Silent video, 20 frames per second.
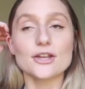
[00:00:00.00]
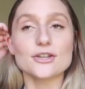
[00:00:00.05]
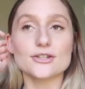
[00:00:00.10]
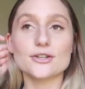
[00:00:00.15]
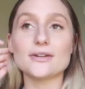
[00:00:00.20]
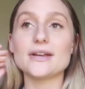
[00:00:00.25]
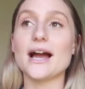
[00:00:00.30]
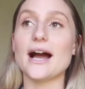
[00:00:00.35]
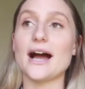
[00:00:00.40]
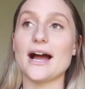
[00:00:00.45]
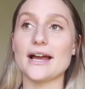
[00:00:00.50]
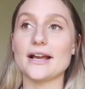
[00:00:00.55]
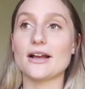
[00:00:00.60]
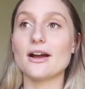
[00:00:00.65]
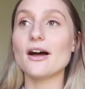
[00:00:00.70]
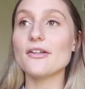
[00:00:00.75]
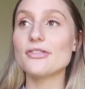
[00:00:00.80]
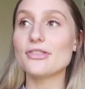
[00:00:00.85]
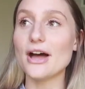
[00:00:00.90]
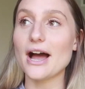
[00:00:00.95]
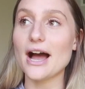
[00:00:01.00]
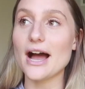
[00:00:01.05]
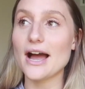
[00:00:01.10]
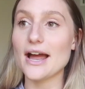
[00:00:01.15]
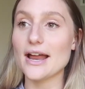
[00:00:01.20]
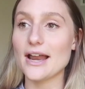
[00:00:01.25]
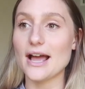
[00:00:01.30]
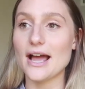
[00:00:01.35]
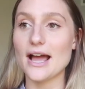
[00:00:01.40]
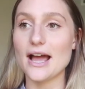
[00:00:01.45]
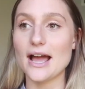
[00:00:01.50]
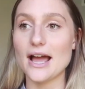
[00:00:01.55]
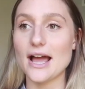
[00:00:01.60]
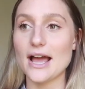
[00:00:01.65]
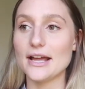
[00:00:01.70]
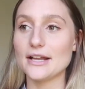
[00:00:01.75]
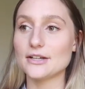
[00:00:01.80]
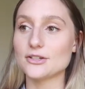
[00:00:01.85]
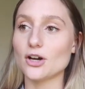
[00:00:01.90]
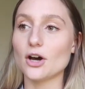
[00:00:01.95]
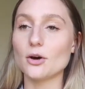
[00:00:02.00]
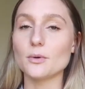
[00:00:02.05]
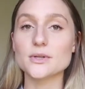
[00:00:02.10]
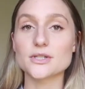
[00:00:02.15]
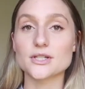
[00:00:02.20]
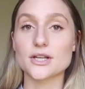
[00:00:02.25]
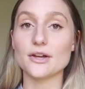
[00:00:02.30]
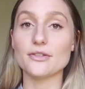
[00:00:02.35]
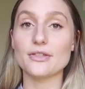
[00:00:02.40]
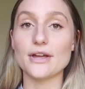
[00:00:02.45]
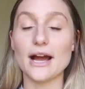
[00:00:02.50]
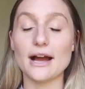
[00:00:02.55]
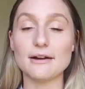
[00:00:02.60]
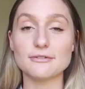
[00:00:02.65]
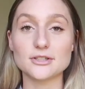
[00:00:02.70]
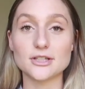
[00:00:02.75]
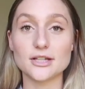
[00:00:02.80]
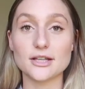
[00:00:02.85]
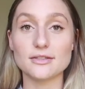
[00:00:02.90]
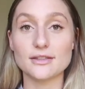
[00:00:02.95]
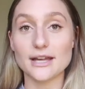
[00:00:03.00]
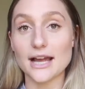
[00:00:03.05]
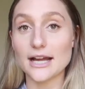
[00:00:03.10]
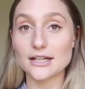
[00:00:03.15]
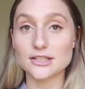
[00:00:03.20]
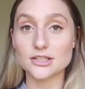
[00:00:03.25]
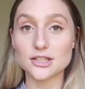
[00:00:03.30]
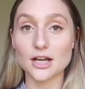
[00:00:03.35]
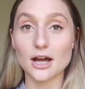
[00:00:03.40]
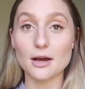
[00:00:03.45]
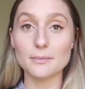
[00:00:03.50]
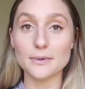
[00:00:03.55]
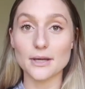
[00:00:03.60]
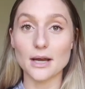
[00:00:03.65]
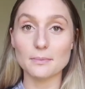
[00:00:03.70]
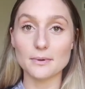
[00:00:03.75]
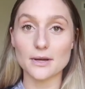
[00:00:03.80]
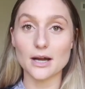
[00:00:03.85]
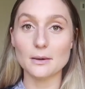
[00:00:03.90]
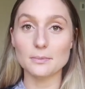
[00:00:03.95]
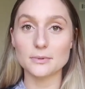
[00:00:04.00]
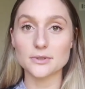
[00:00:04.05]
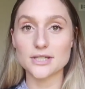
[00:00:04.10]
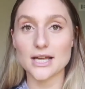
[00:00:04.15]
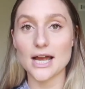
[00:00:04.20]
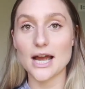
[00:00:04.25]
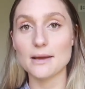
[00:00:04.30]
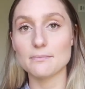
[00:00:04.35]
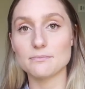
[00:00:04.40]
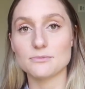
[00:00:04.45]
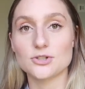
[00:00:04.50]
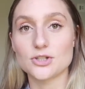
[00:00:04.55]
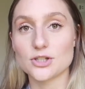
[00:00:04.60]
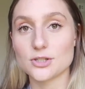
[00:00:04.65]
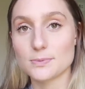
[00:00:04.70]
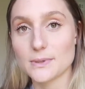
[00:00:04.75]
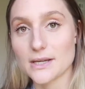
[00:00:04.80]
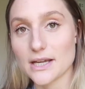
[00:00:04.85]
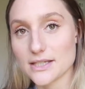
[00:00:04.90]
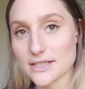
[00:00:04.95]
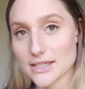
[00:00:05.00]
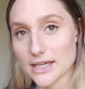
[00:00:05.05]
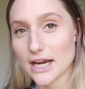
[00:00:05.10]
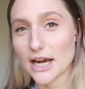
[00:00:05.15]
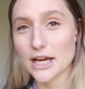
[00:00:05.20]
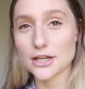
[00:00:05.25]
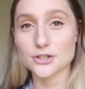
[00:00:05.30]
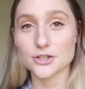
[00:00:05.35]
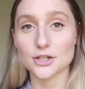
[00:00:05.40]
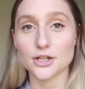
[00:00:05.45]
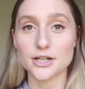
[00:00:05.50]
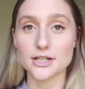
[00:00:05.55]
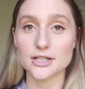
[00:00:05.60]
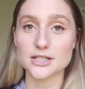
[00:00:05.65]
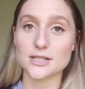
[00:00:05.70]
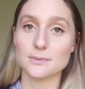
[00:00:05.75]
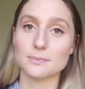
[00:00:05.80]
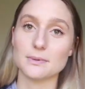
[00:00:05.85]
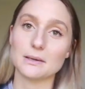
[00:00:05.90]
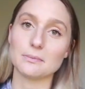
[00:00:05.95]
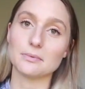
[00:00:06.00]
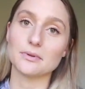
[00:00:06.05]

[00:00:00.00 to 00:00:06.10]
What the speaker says: So yeah, I got that and all was good. They had to top me up a couple times, just because like I started to be